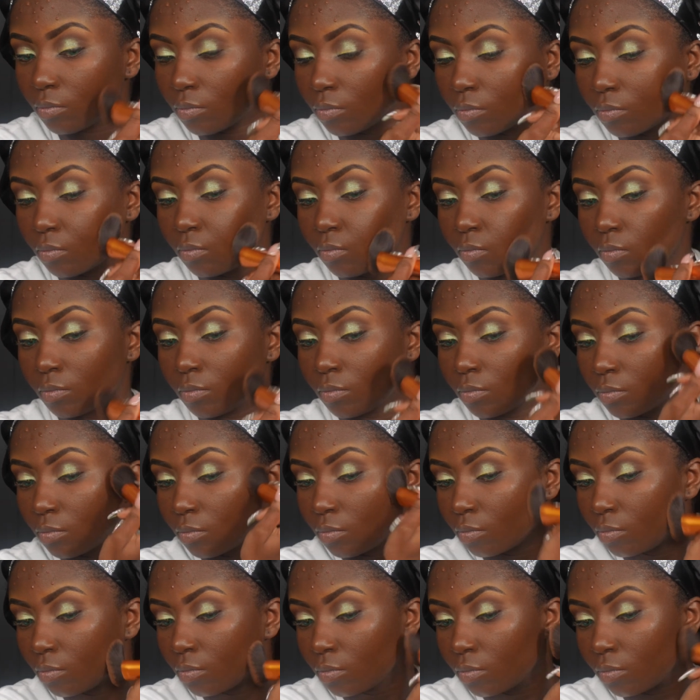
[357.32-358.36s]
in the color
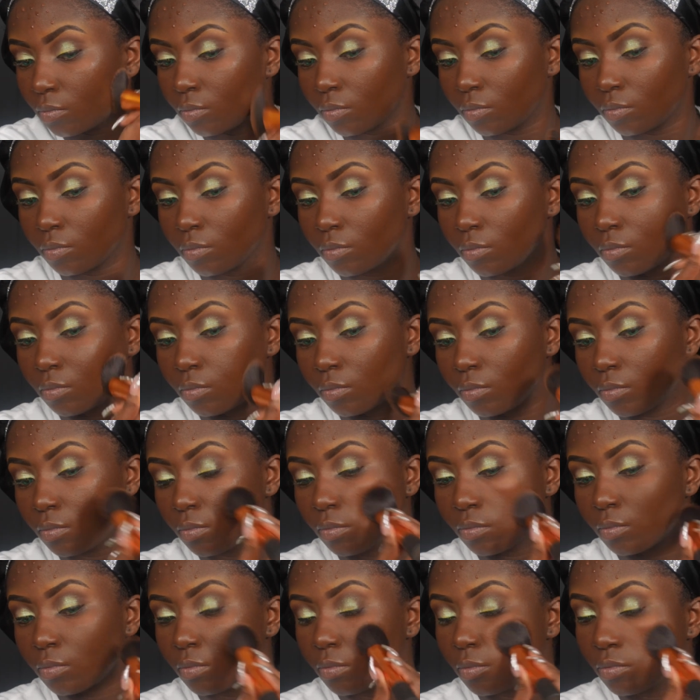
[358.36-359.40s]
560.
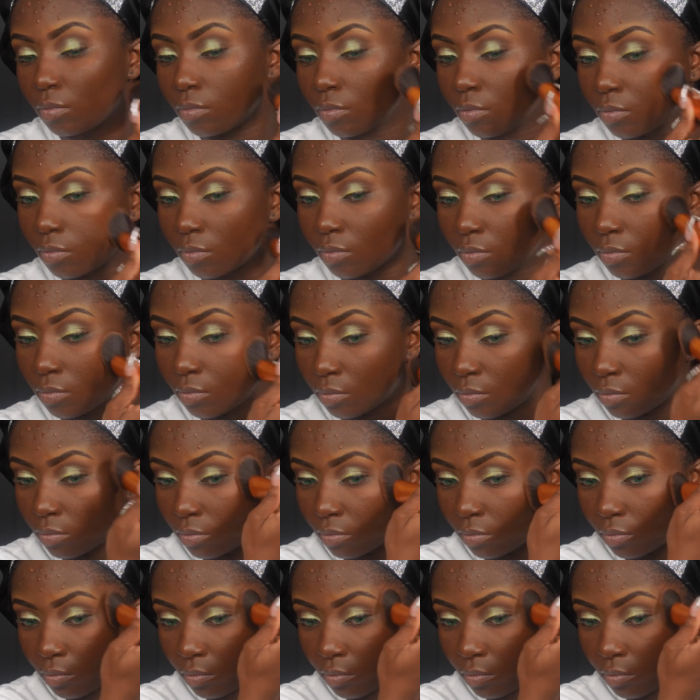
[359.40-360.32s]
And I'm just using